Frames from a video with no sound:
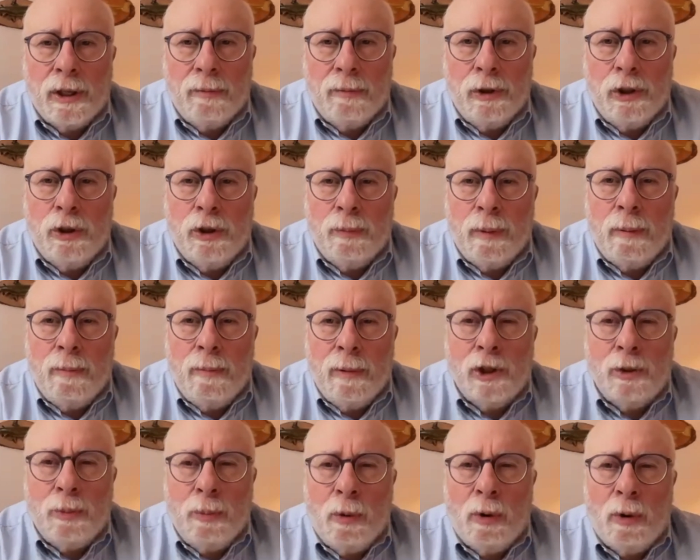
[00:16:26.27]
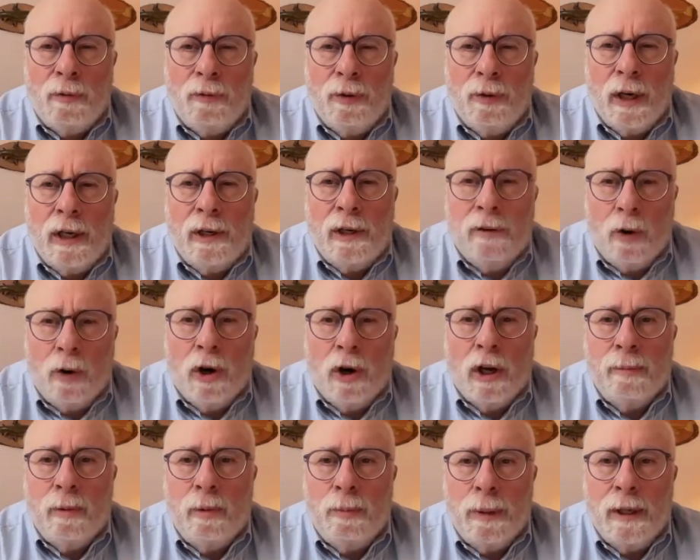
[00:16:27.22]
we should be much more afraid of
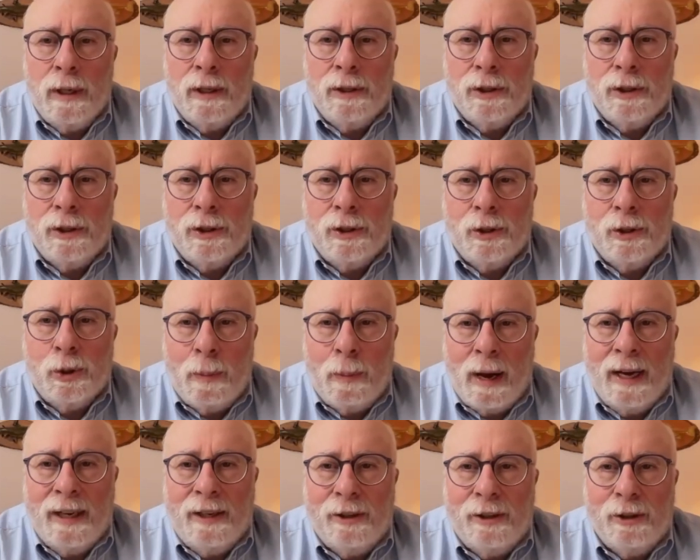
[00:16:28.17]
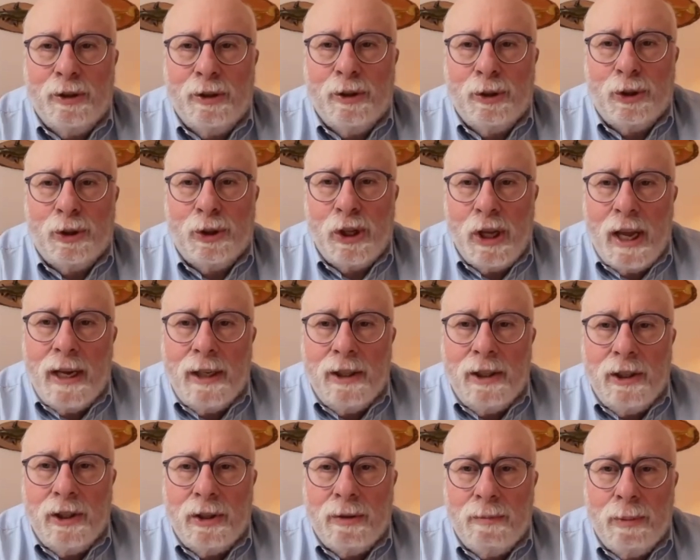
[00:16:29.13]
automobiles than spiders or
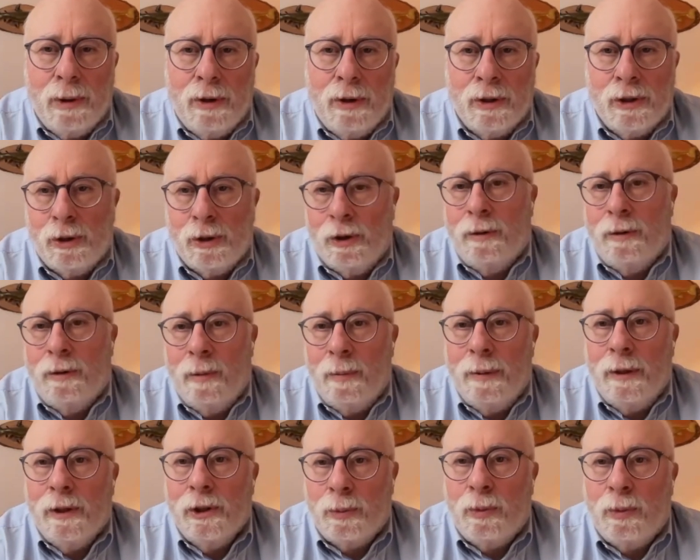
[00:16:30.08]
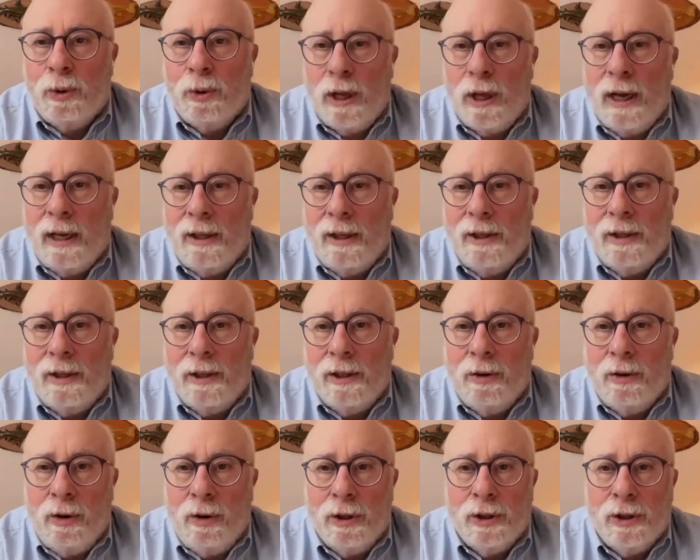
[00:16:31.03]
snakes because automobiles are more likely to
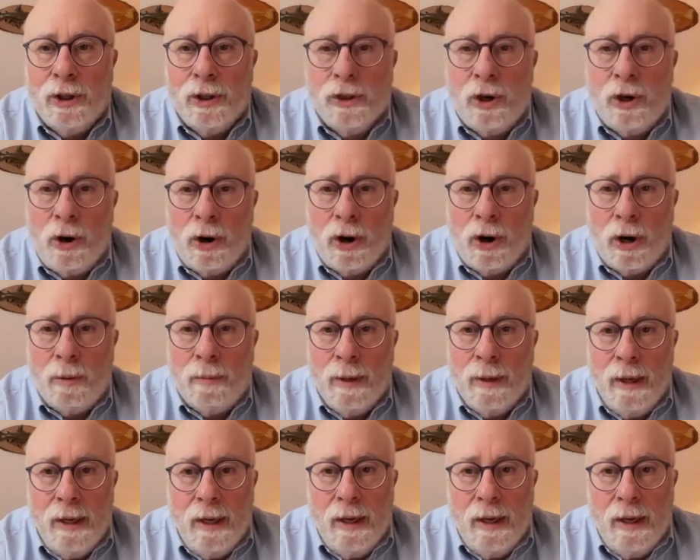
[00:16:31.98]
cause us harm.